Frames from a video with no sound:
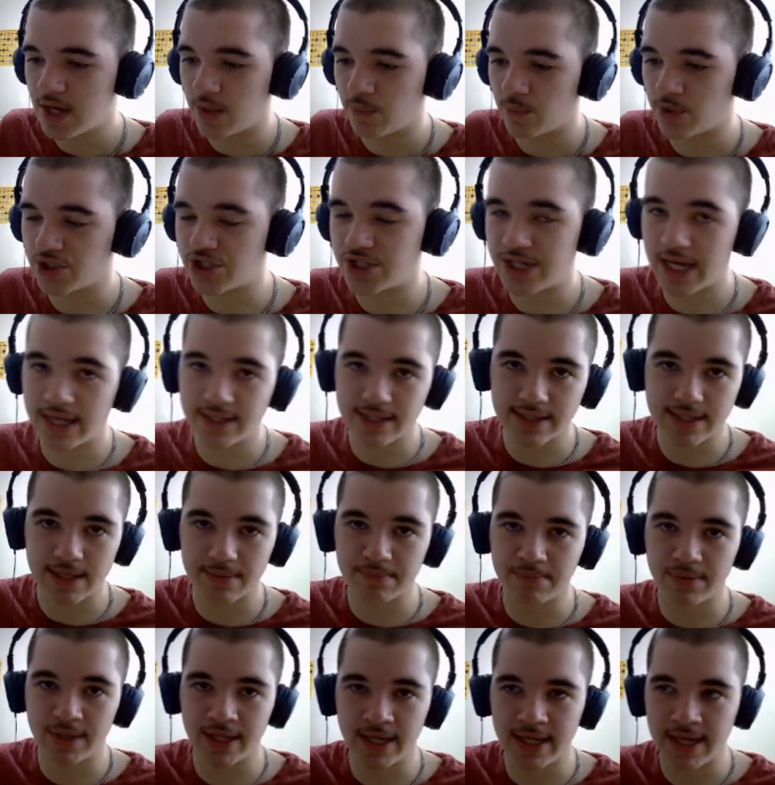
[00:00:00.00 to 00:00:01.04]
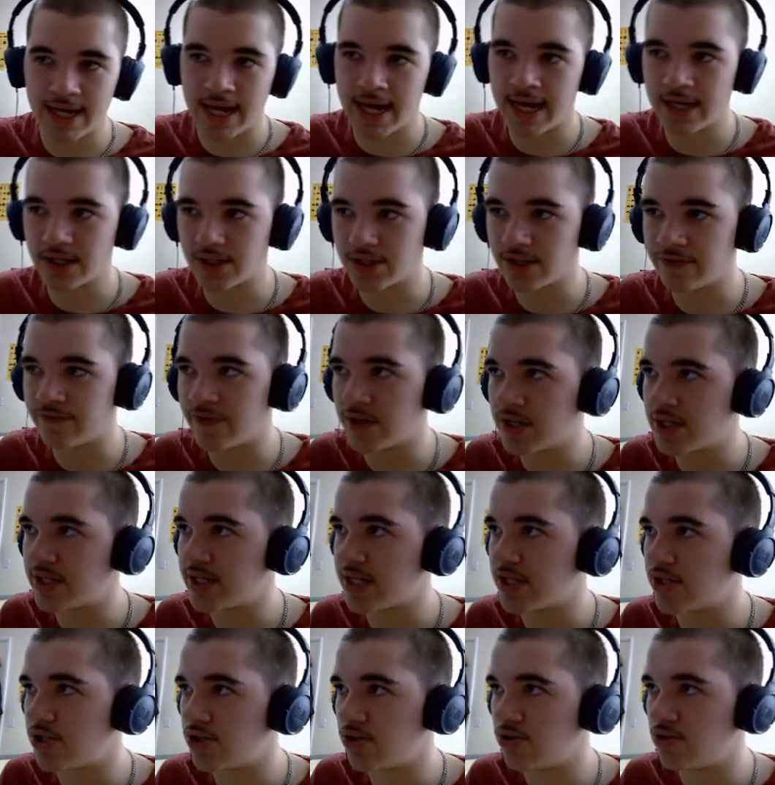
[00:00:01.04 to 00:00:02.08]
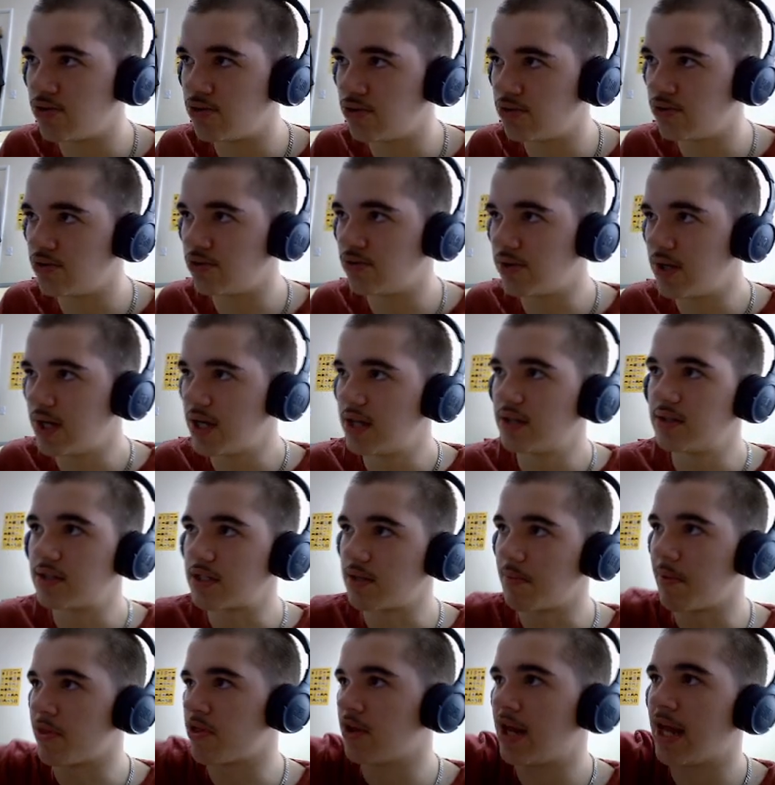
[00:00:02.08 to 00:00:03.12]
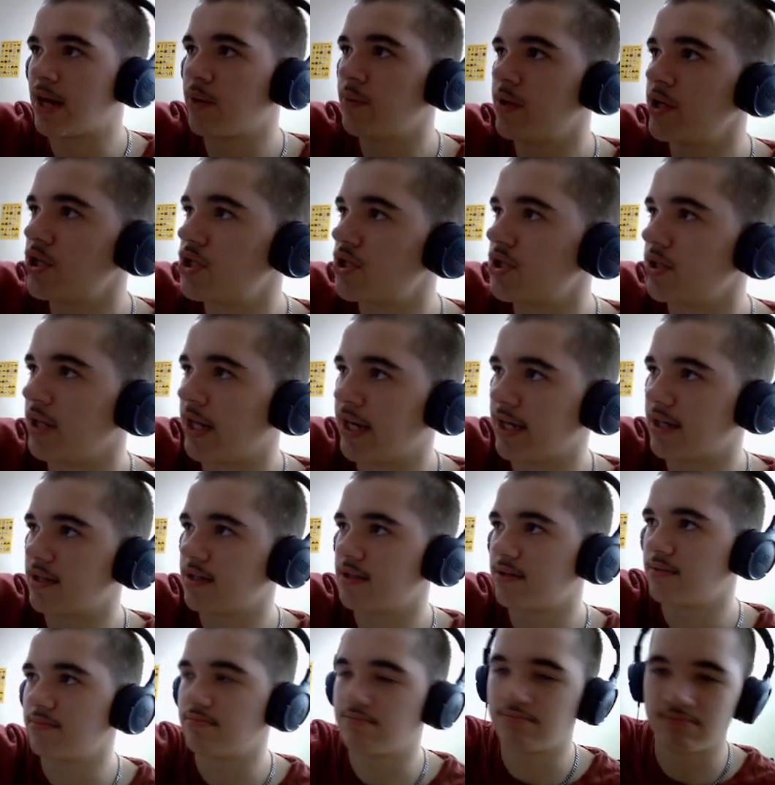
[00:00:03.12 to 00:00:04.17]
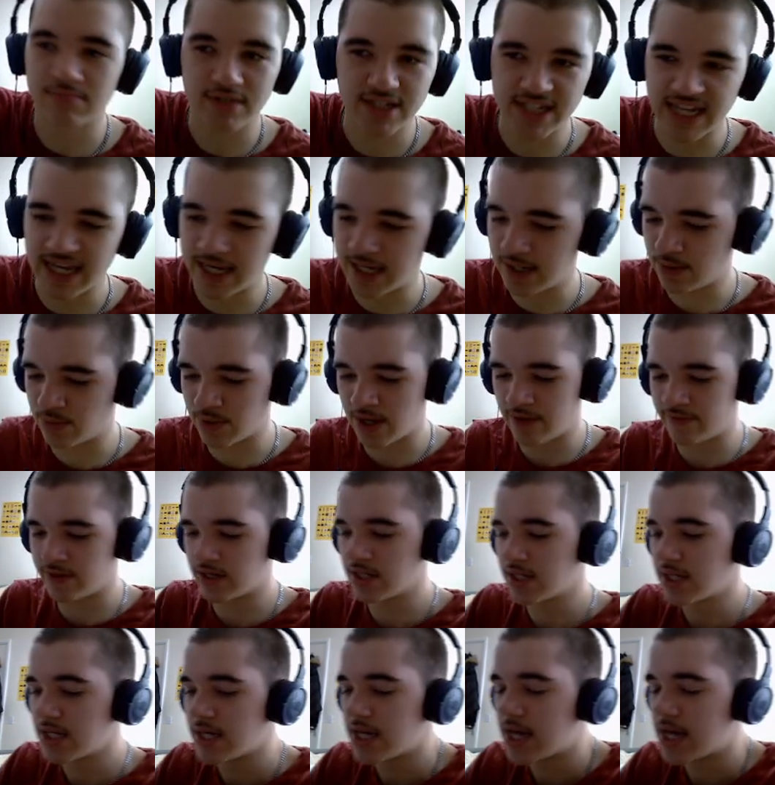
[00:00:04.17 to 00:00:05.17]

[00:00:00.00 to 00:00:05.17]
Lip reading: which takes assembly and converts it to some other language like C, whatever.